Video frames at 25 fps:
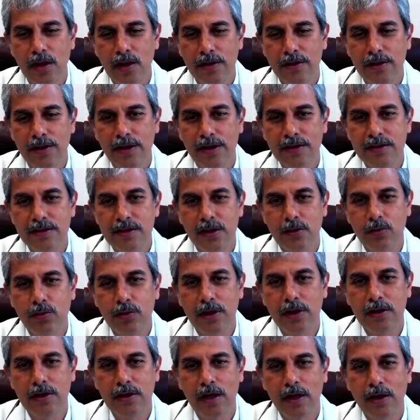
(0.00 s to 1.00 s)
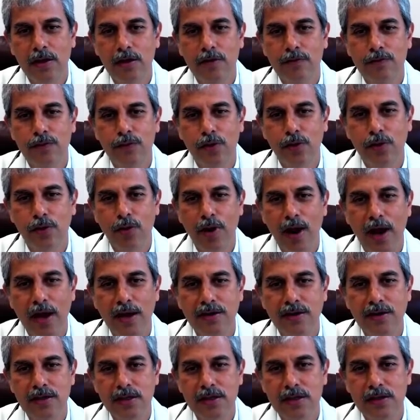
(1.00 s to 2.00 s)
things that we had taken for
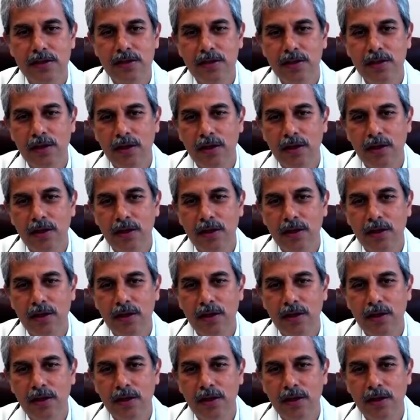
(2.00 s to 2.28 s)
granted.